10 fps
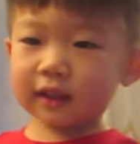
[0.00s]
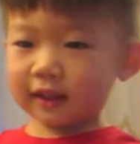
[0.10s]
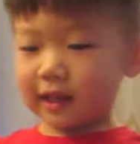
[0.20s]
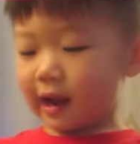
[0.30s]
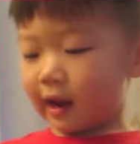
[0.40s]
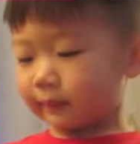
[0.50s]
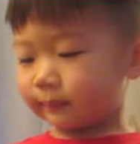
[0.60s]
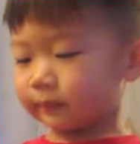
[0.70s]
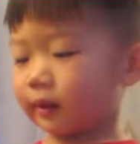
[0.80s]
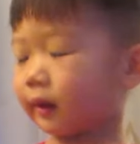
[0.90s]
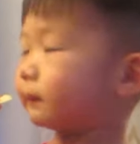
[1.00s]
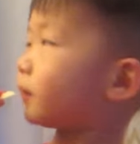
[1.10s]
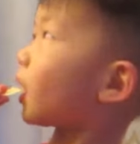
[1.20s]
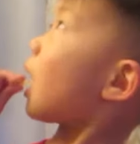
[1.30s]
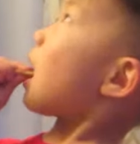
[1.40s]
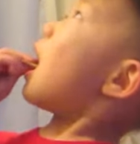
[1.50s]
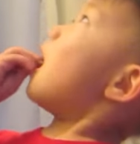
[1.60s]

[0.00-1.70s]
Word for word: Yeah. Thank you.